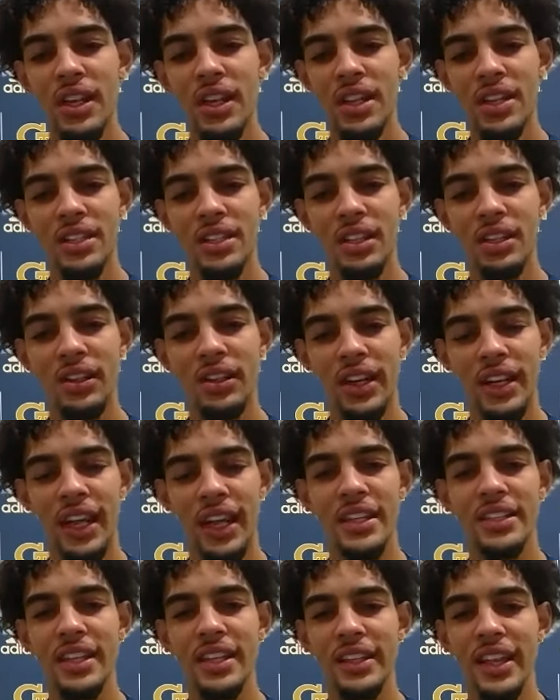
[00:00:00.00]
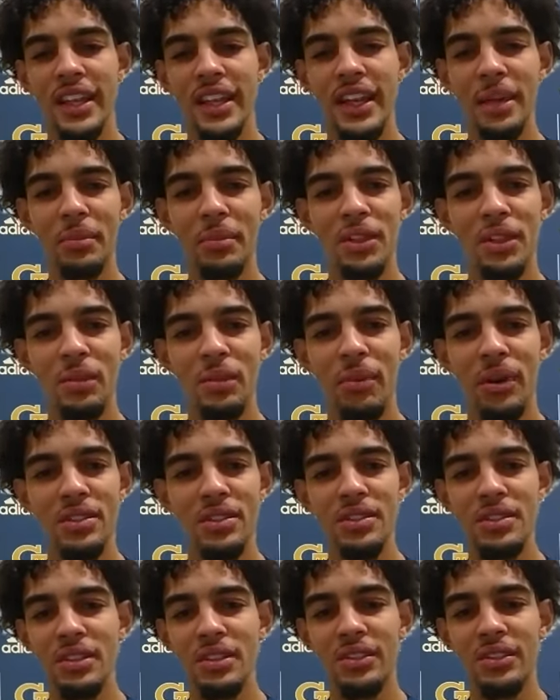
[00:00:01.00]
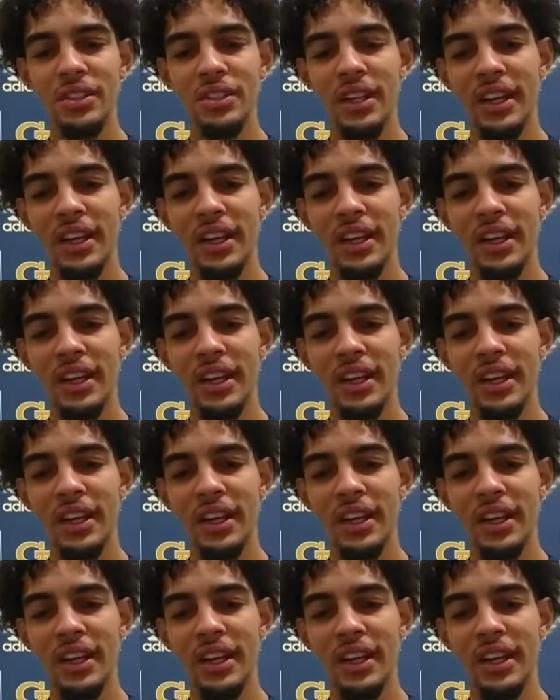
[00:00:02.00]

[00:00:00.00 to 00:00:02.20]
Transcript: So I kind of take that game a little personal.